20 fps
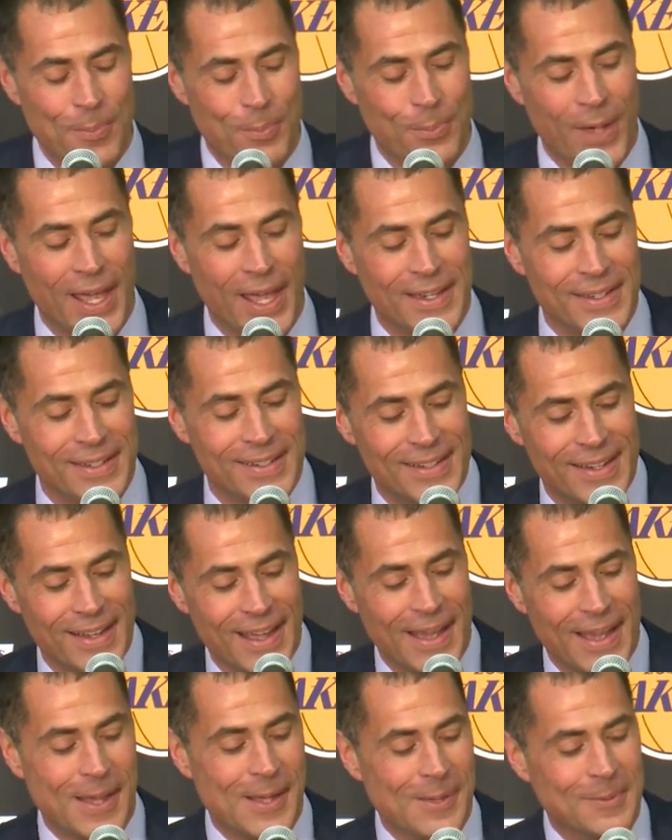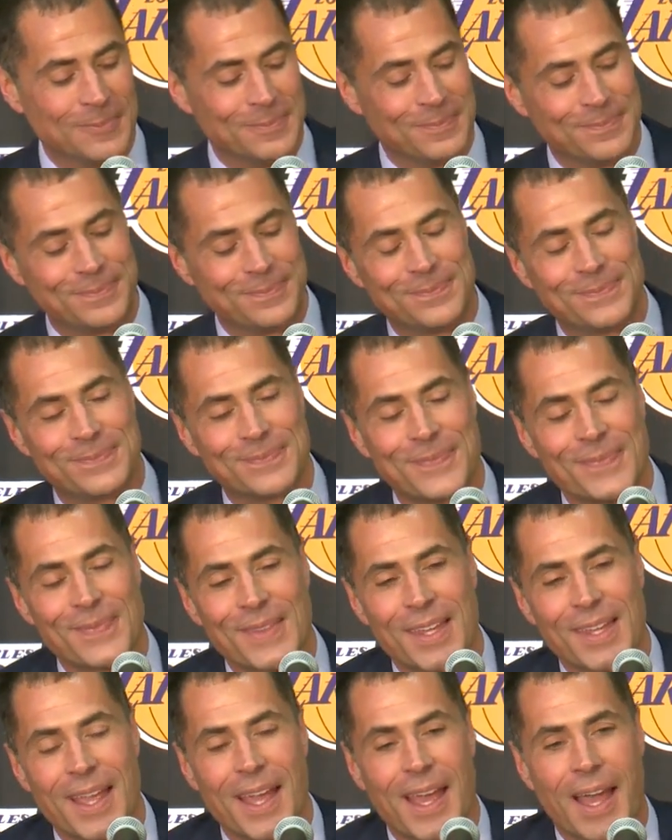But
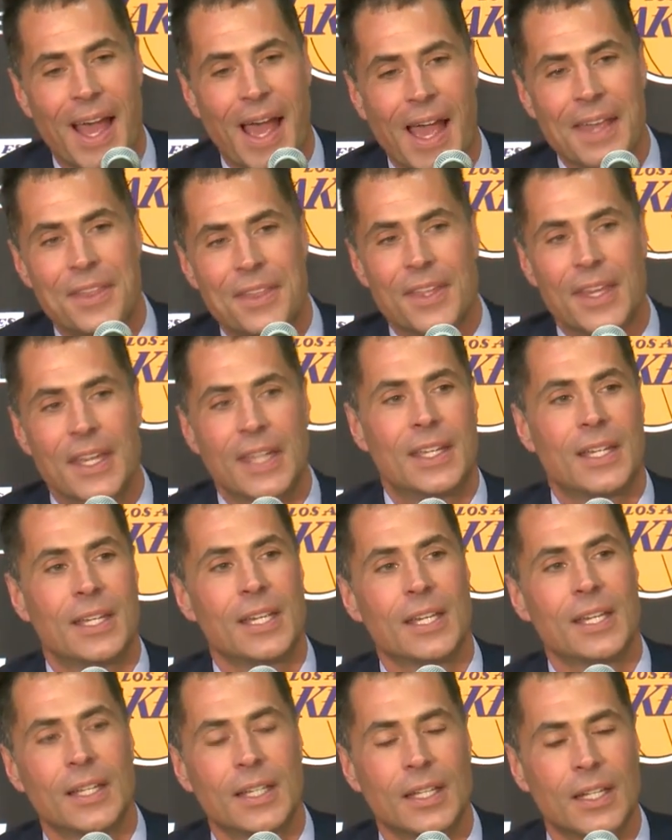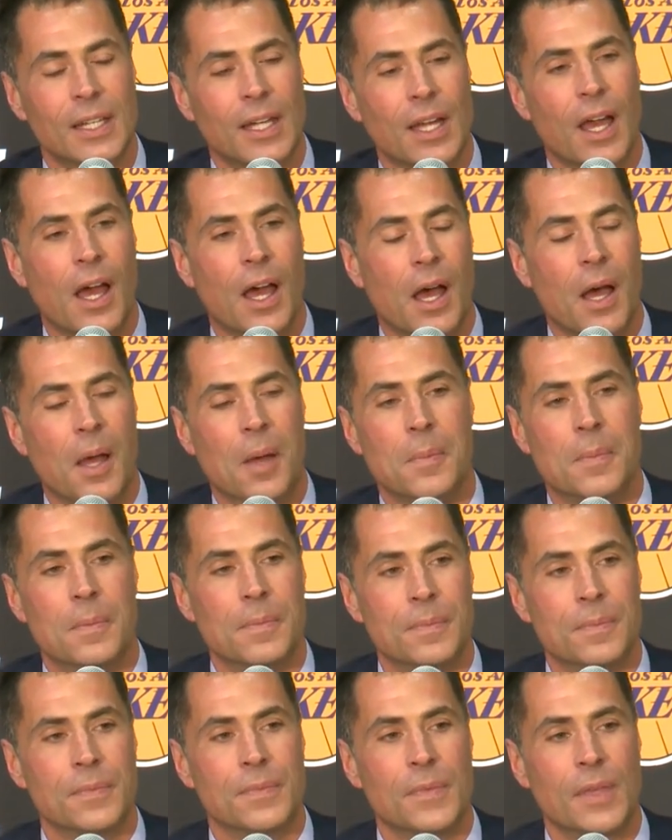I think
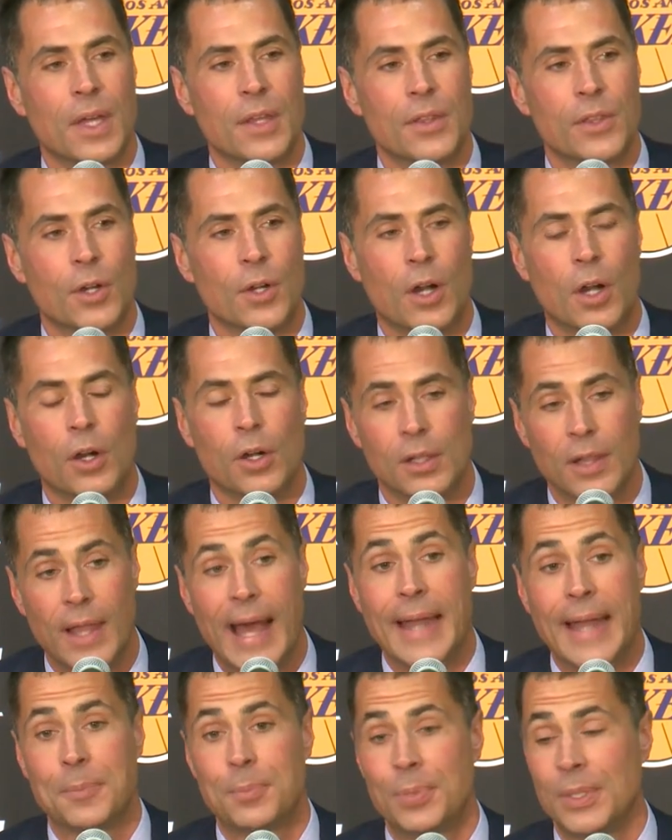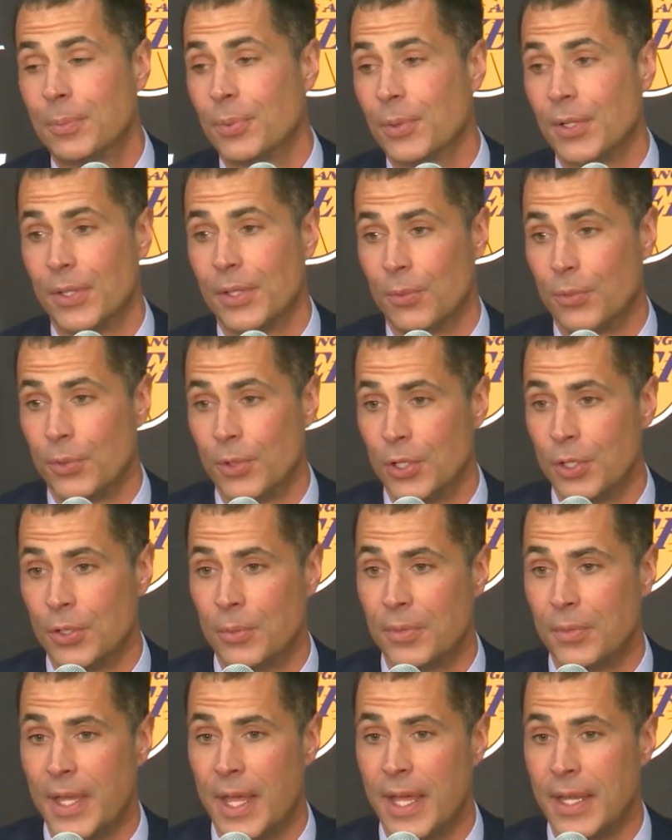there are a lot of people in the
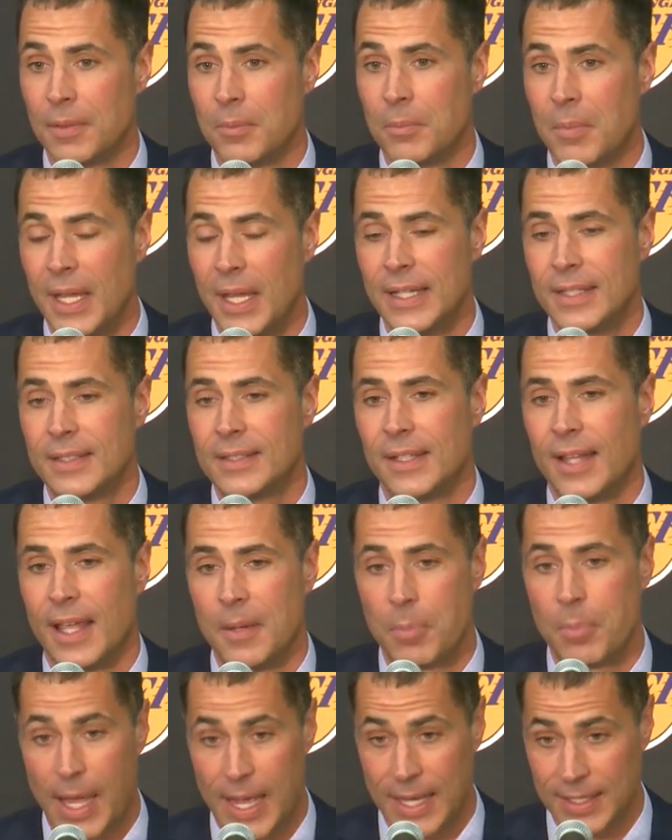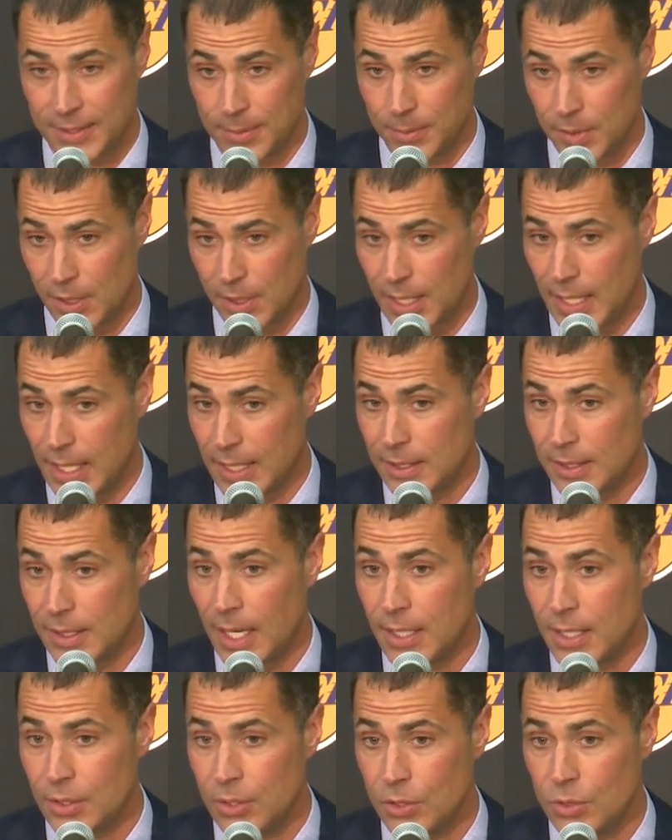room that made today possible that
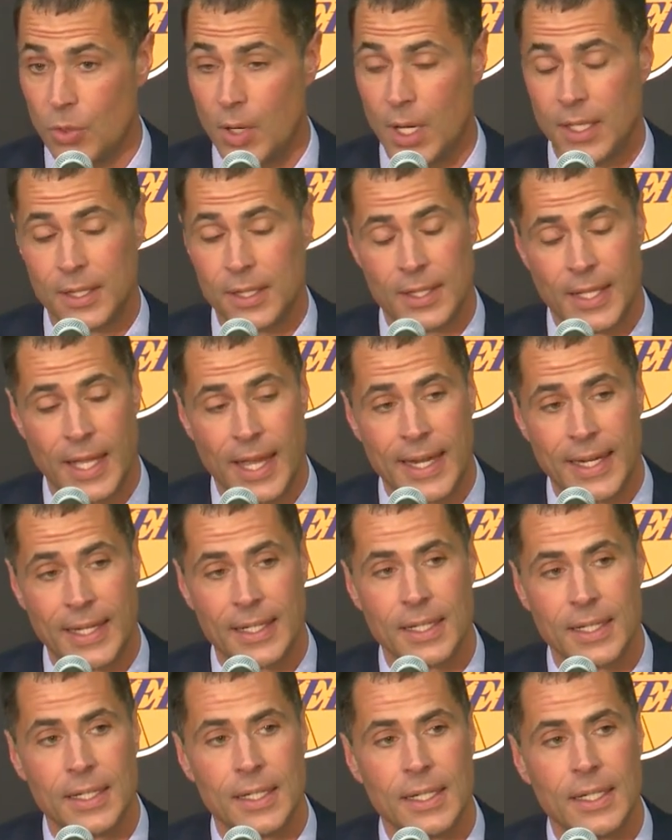I do want to thank.